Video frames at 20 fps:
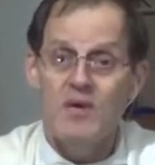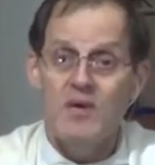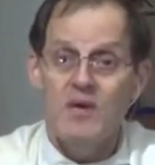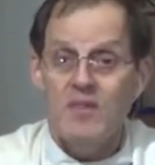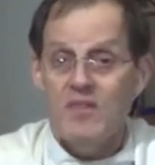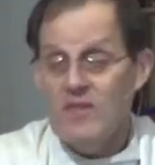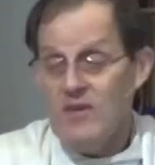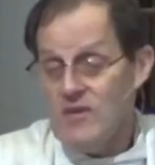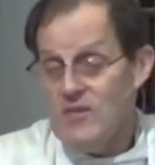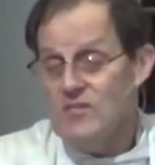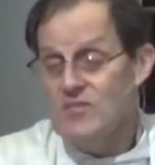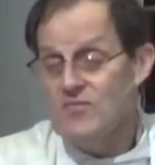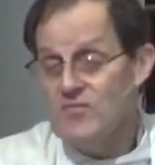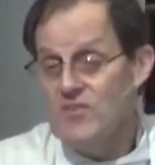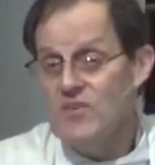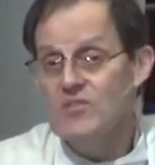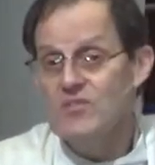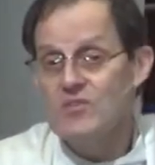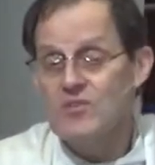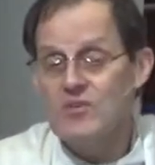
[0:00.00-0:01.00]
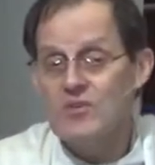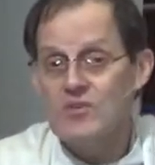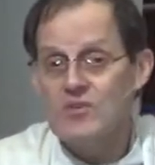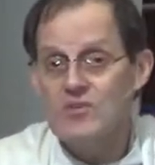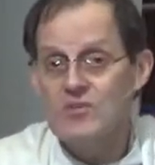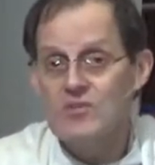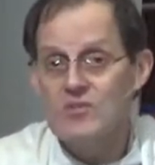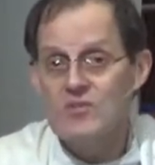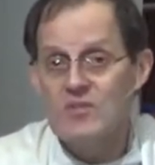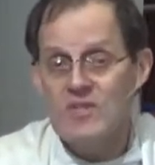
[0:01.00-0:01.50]
these
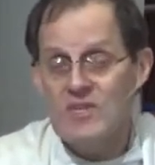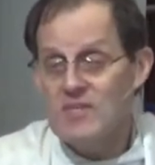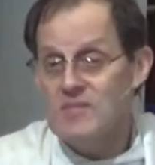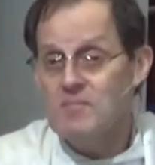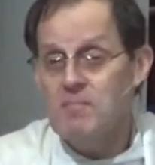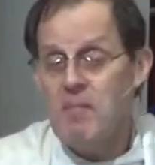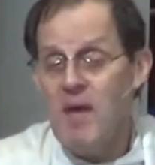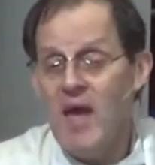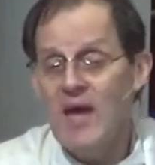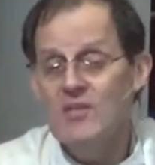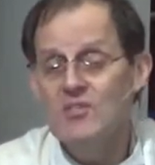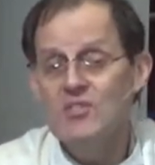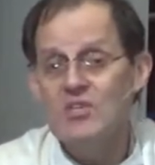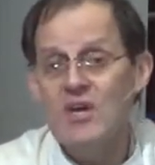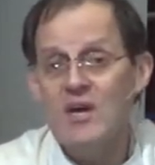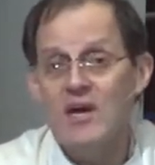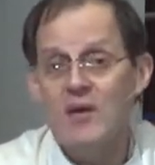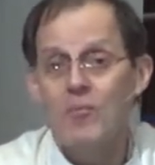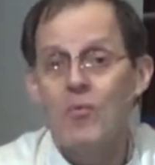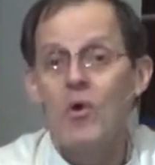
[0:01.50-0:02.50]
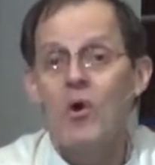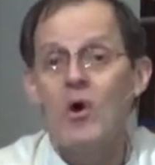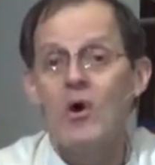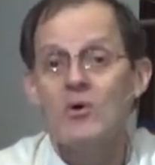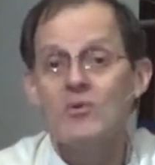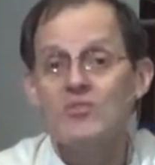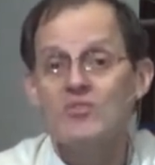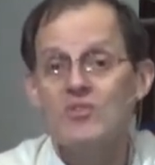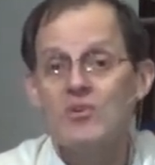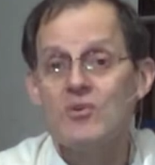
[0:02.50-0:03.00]
visitors, these magi, were
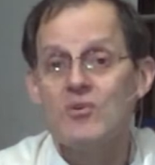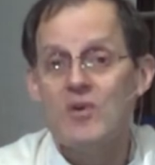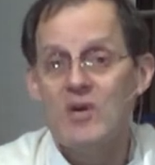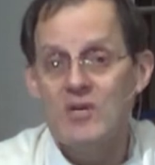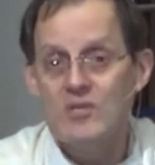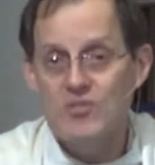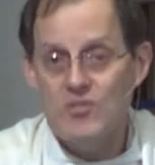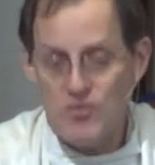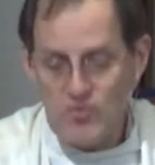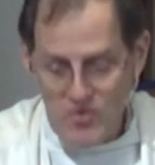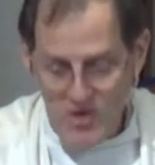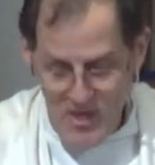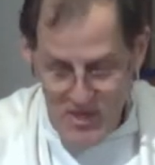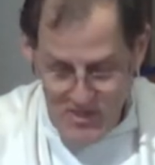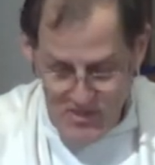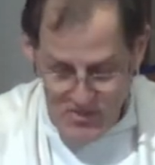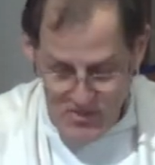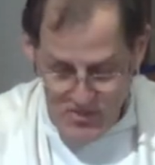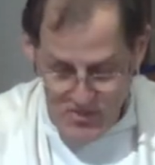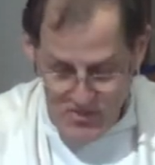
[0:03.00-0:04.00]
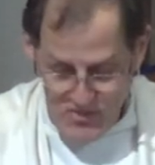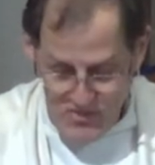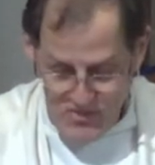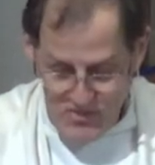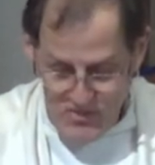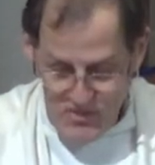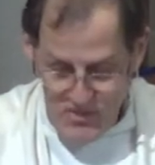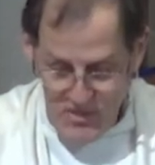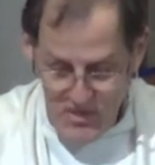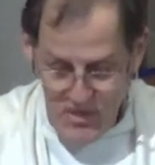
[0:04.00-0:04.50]
also
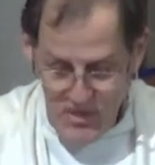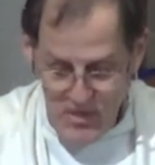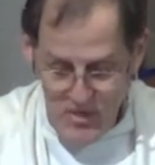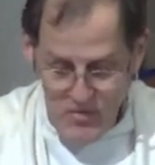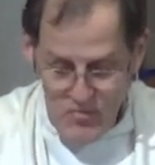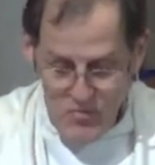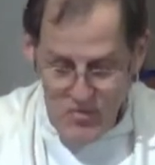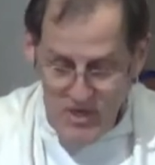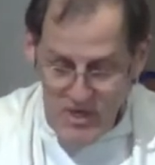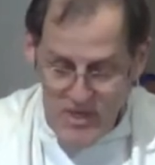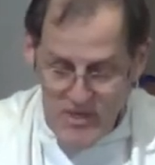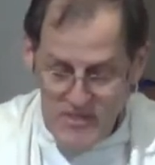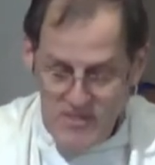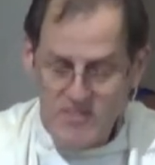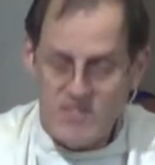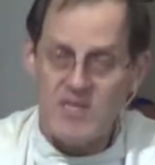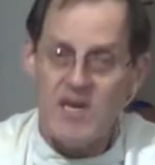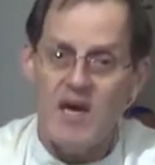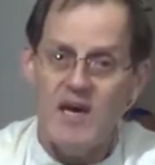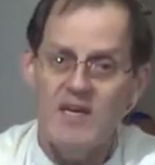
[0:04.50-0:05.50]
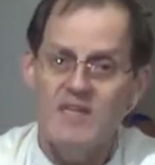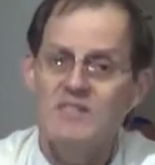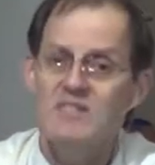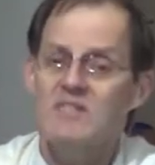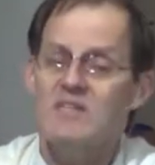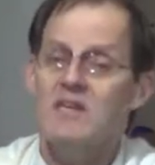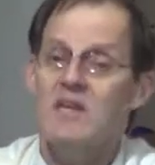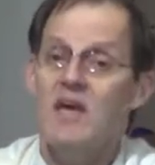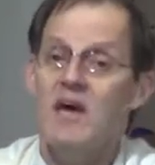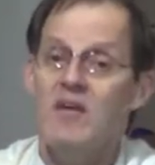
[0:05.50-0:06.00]
astrologers, reading signs
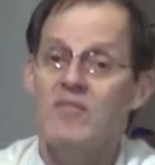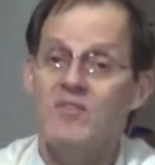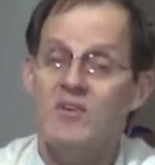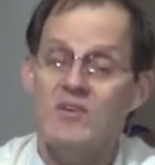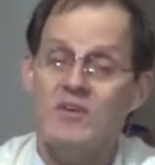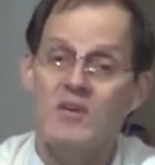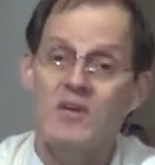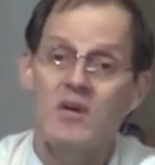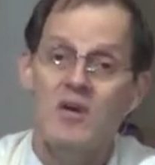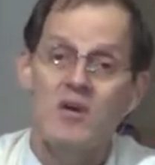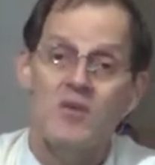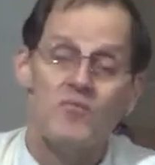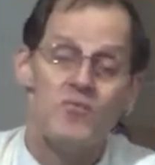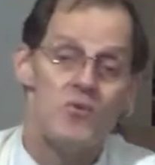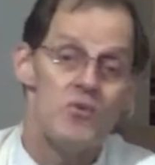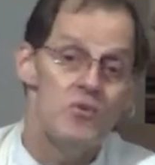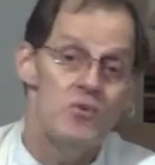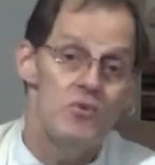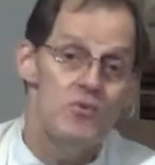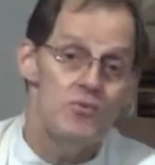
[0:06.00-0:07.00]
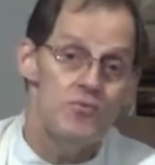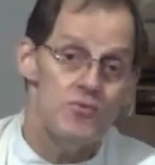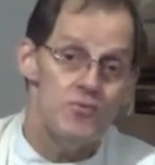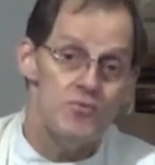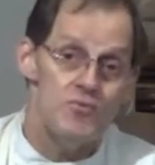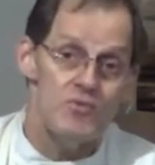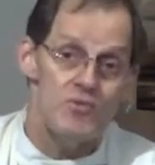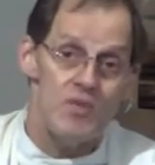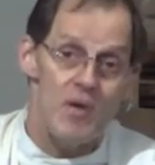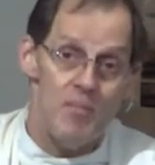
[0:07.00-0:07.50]
in heaven for
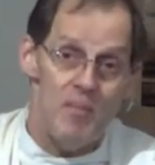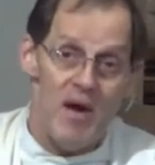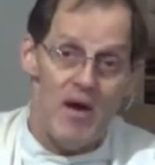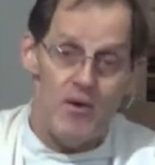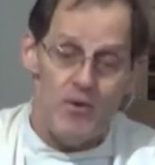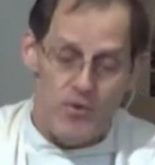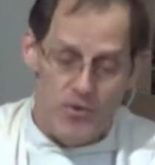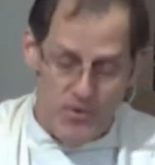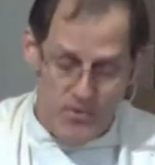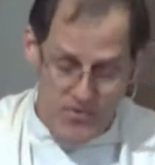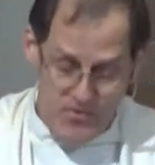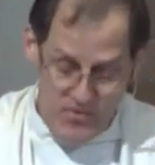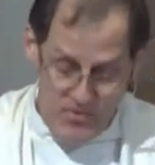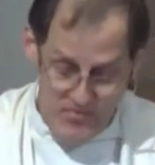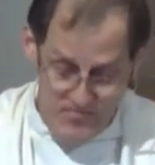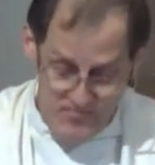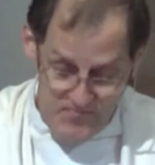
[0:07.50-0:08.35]
news about earth.